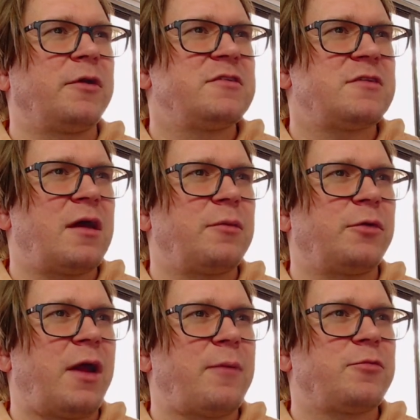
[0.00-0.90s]
sign
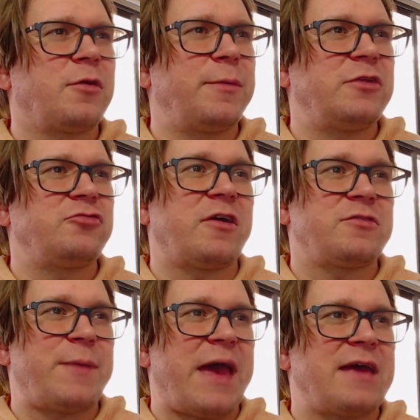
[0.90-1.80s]
perhaps could be
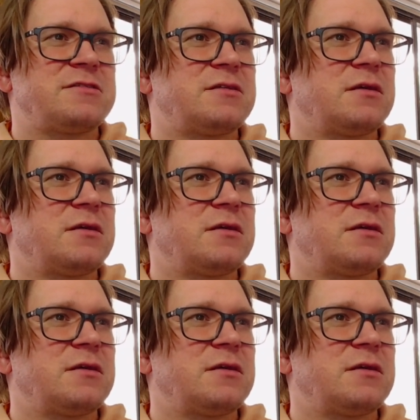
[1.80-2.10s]
trespass.